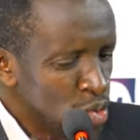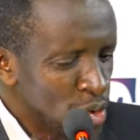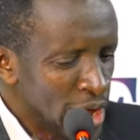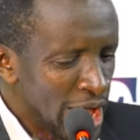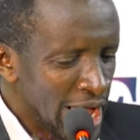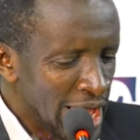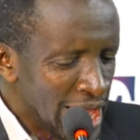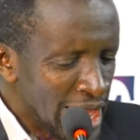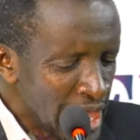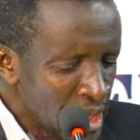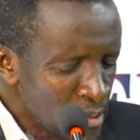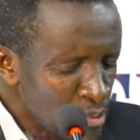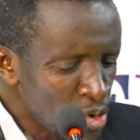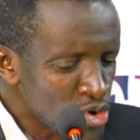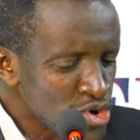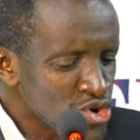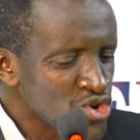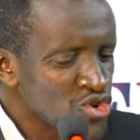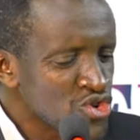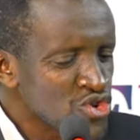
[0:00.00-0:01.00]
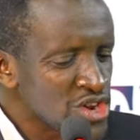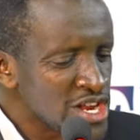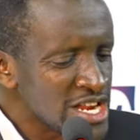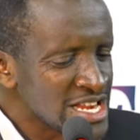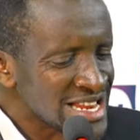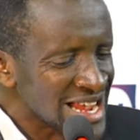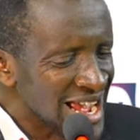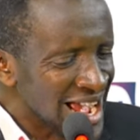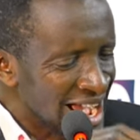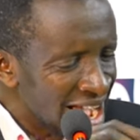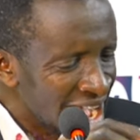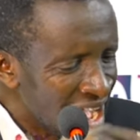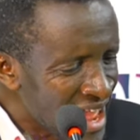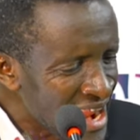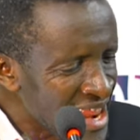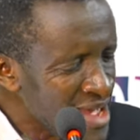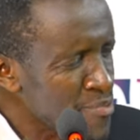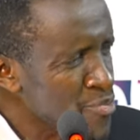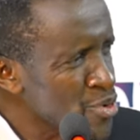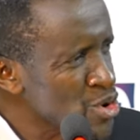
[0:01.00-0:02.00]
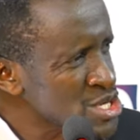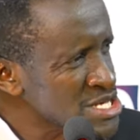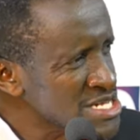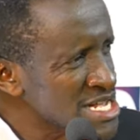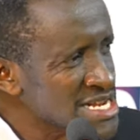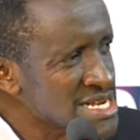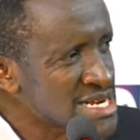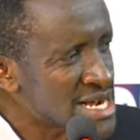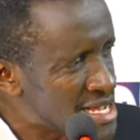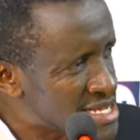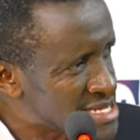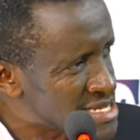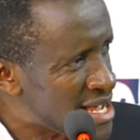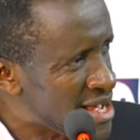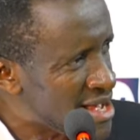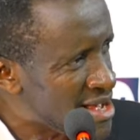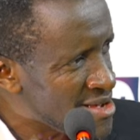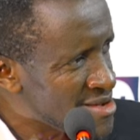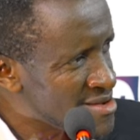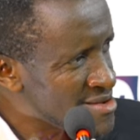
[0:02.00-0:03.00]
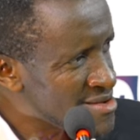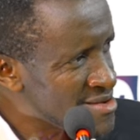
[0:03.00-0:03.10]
We are able to treat early prostate cancer